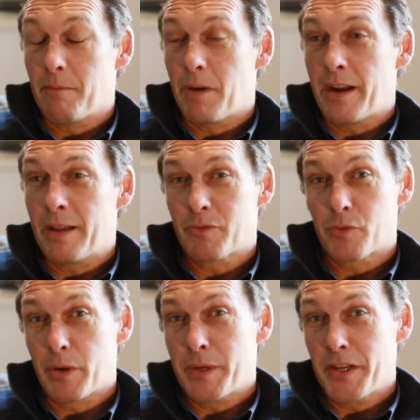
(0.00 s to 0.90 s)
My name's
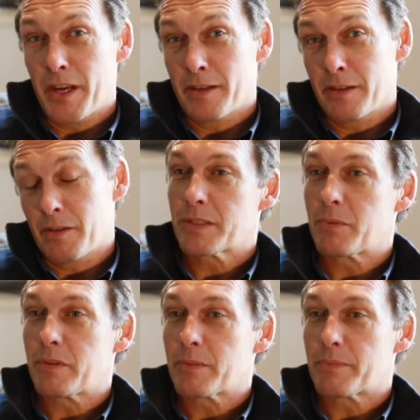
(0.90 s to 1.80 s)
Rowan Young.
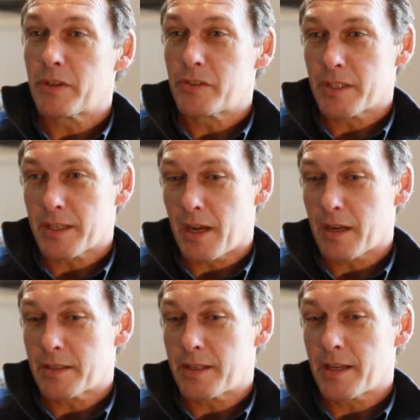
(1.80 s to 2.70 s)
We were the project
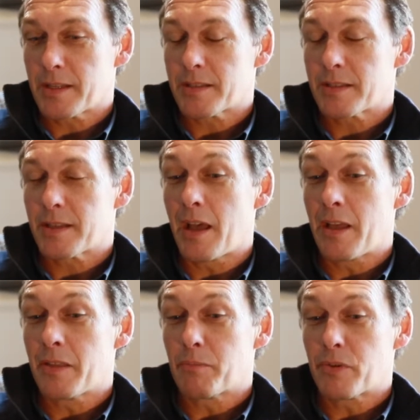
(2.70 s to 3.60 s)
architects
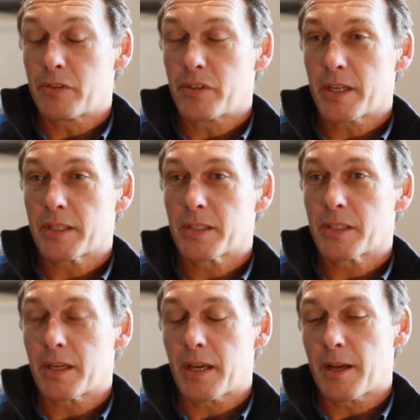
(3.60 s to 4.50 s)
and the
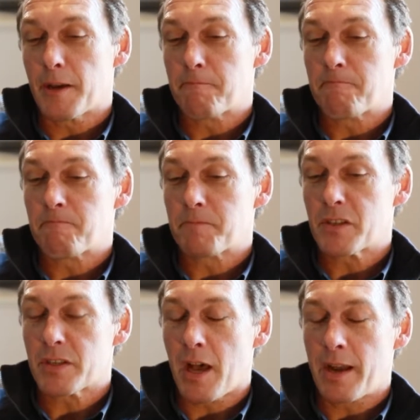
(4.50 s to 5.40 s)
project design